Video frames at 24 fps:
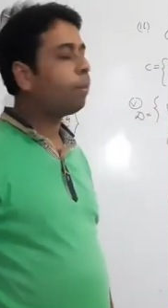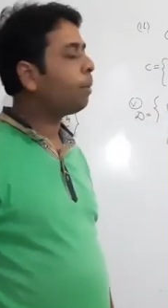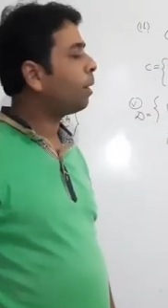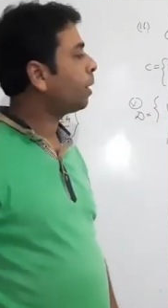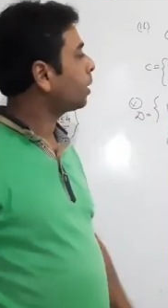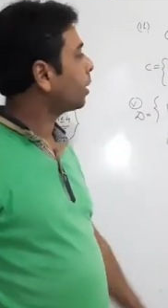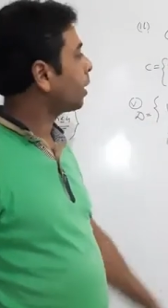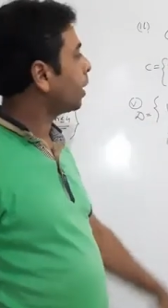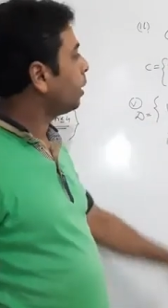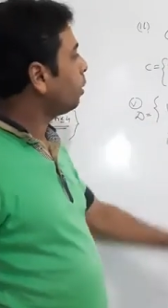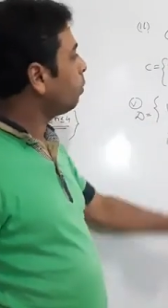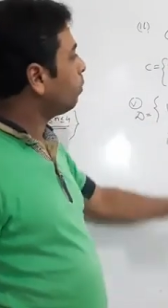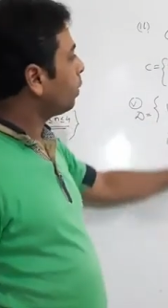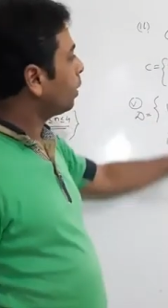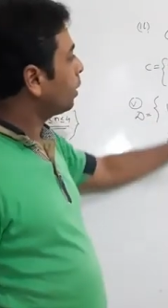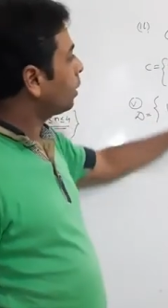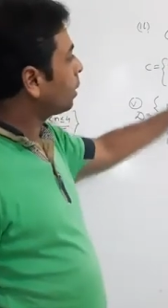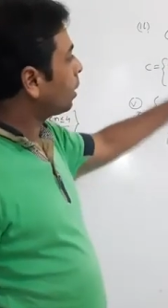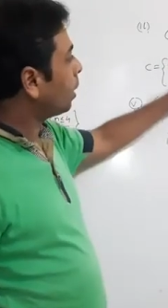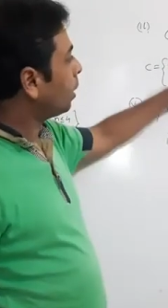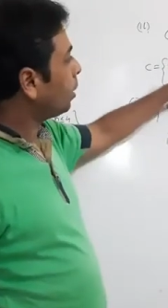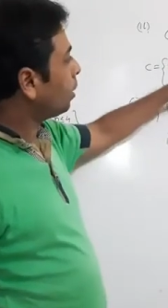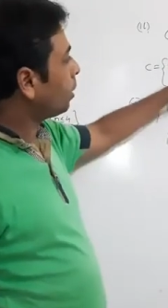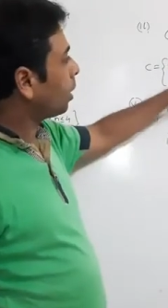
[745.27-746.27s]
I tell you one
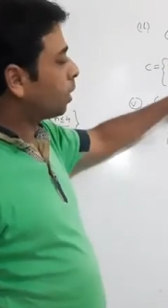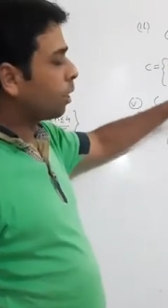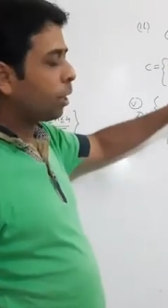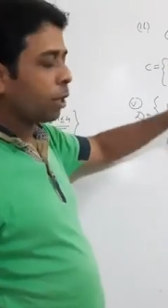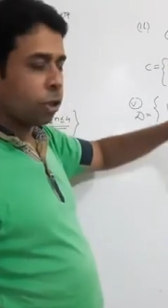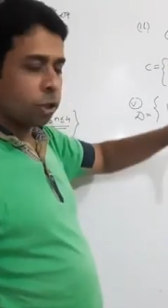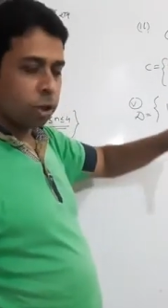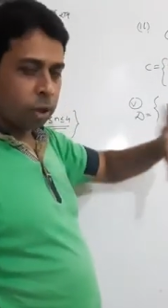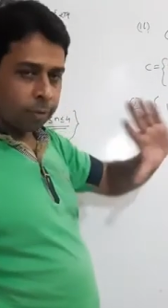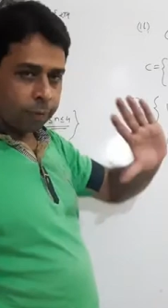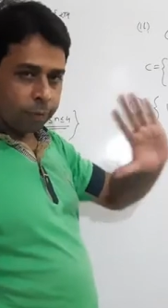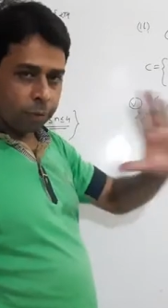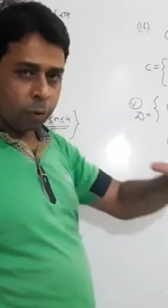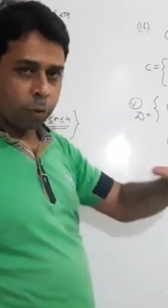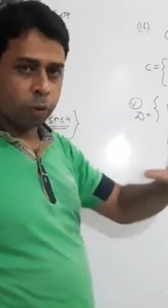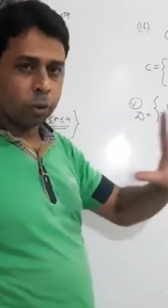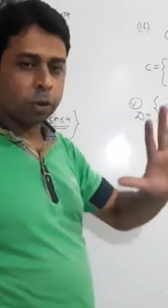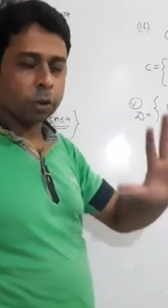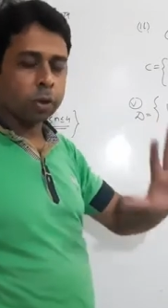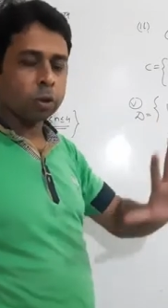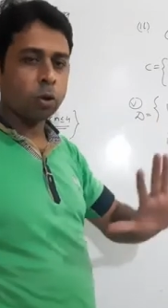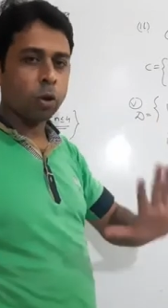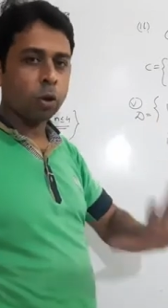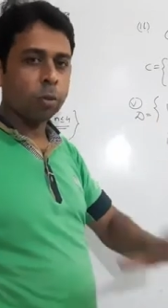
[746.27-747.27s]
thing, the nature of the
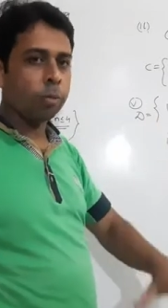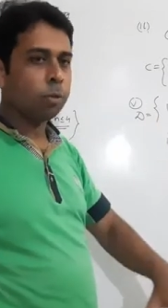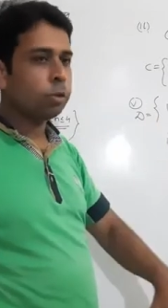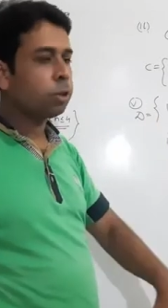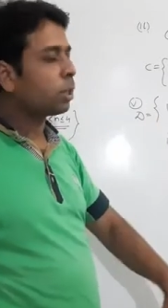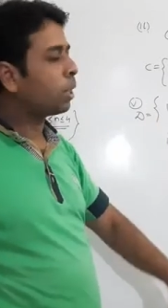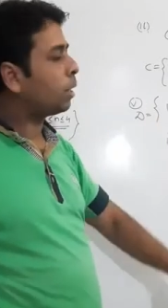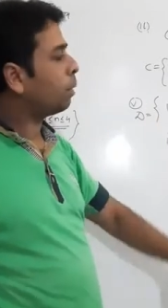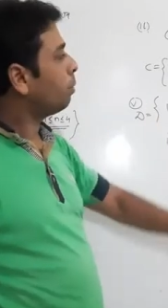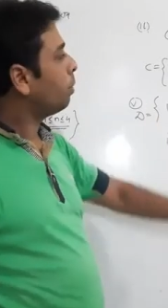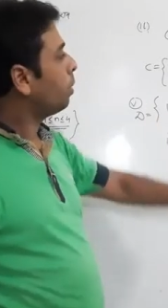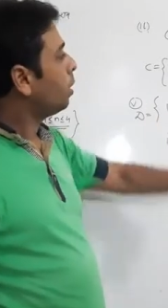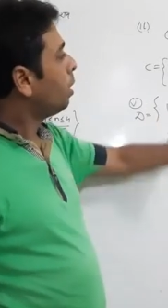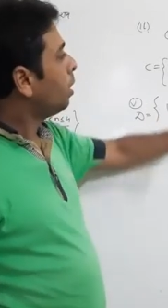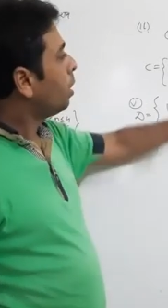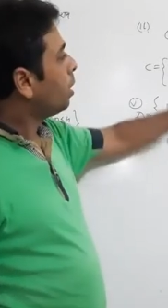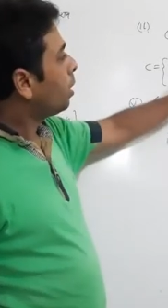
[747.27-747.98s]
question is almost same.